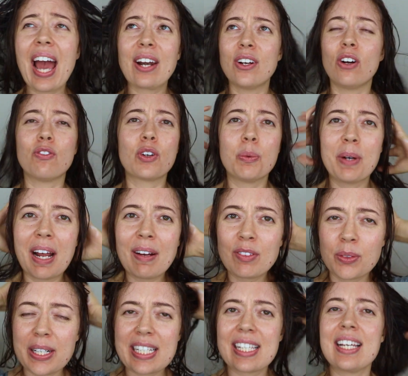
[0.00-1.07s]
I don't know, for whatever
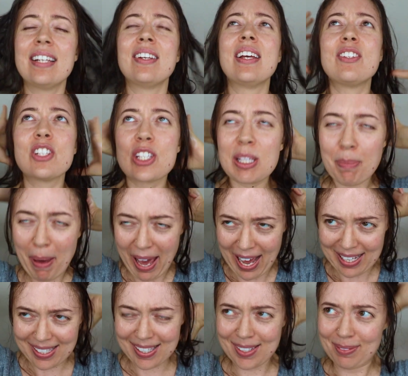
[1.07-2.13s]
reason, just the
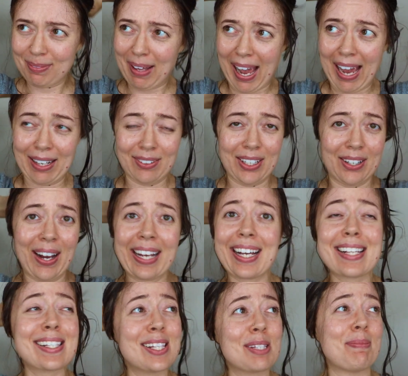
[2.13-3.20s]
past, I don't know, I
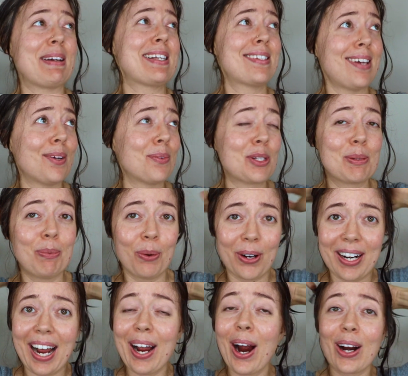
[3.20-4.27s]
guess since my son was born,
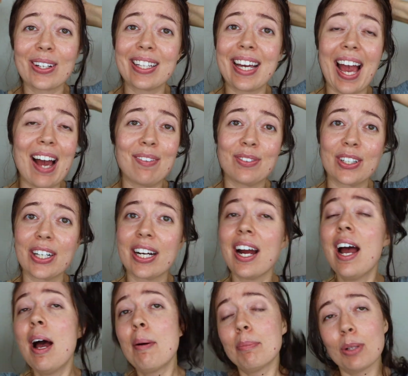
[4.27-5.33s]
I hardly ever
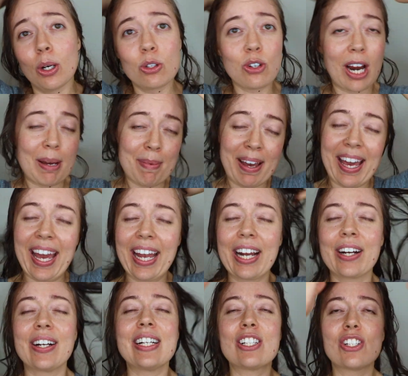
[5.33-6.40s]
blow dry my
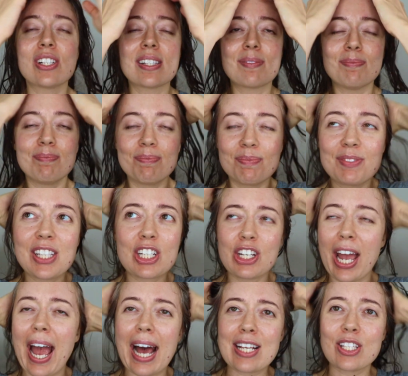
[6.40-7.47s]
hair. It's just such a
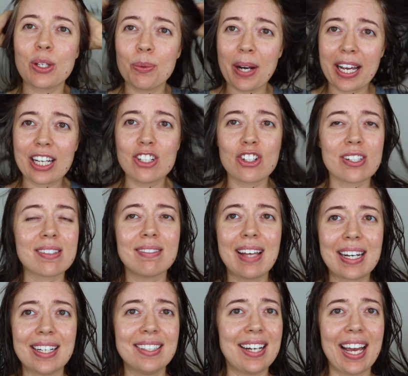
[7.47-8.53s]
hassle when I can just
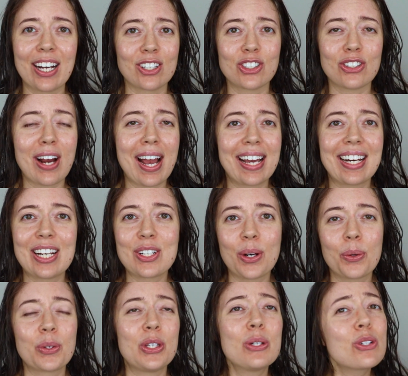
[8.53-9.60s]
let it air dry, and I
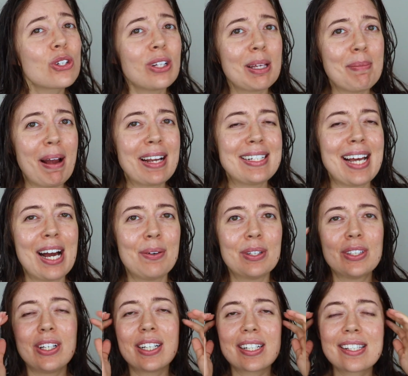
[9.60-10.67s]
don't usually mind how it
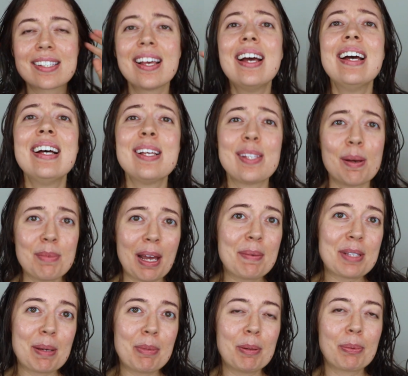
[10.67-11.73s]
looks. Sometimes
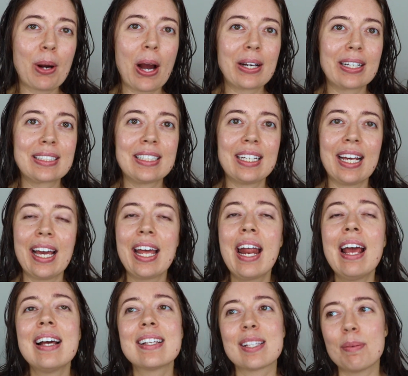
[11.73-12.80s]
I put product in it,
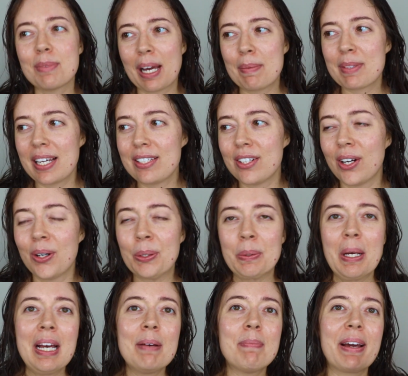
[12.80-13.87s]
sometimes I don't.
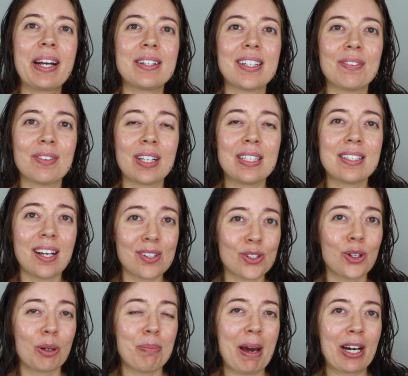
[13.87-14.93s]
My hair definitely does
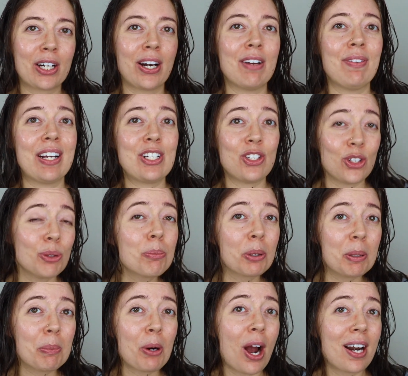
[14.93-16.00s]
look better if I do
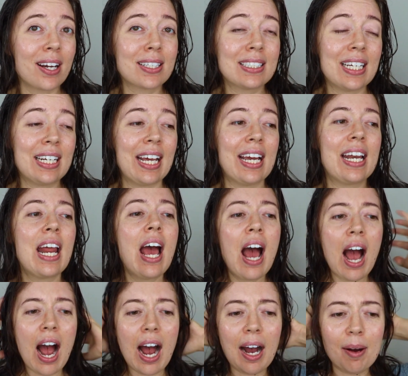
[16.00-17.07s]
put product in it,
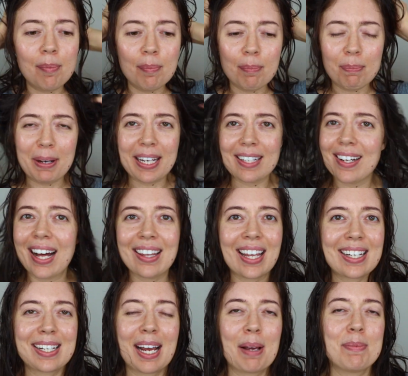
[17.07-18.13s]
but a lot
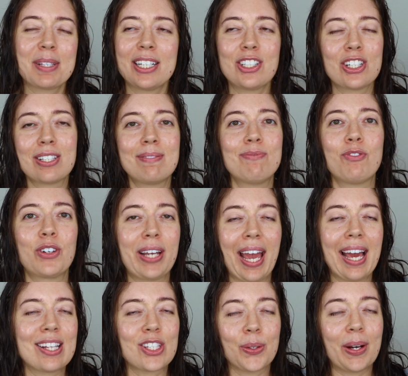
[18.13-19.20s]
of times I just
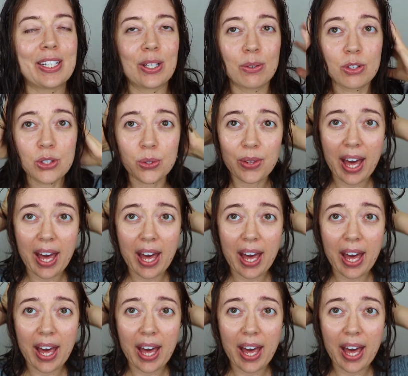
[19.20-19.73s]
forget, so I don't do